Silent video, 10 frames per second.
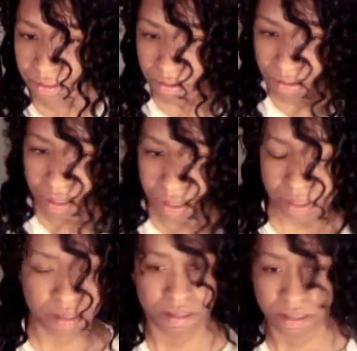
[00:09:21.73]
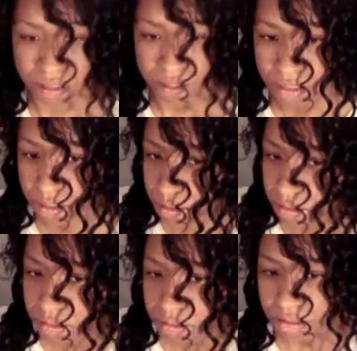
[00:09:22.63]
Okay.
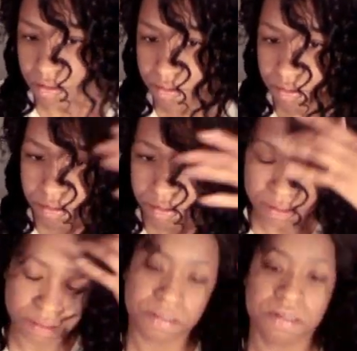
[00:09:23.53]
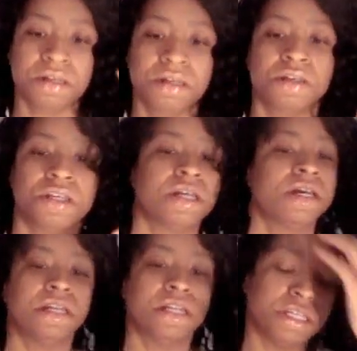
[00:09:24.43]
So that's looking
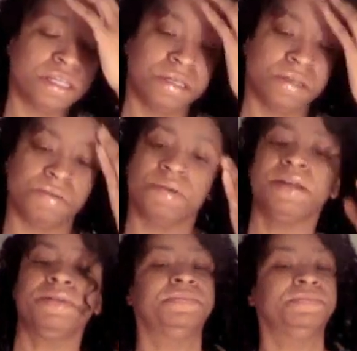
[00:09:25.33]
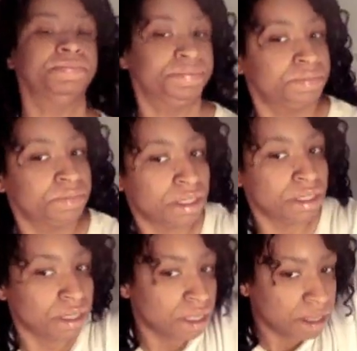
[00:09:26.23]
kind of cute, right?
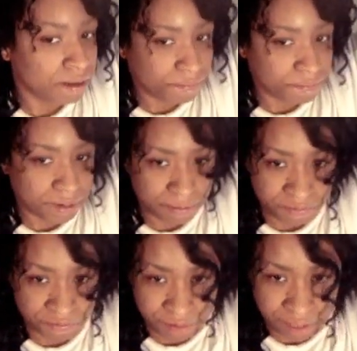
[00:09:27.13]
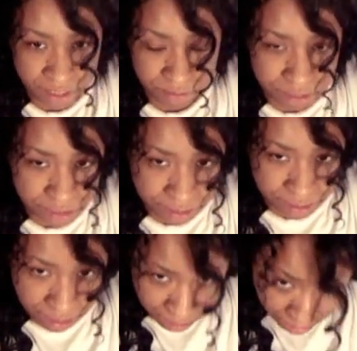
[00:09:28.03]
But I'm flat on this
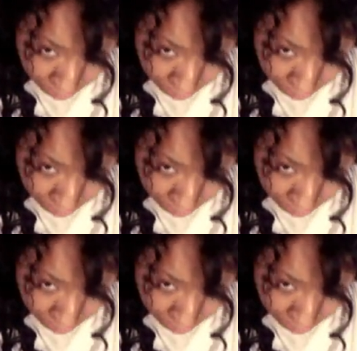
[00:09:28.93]
side.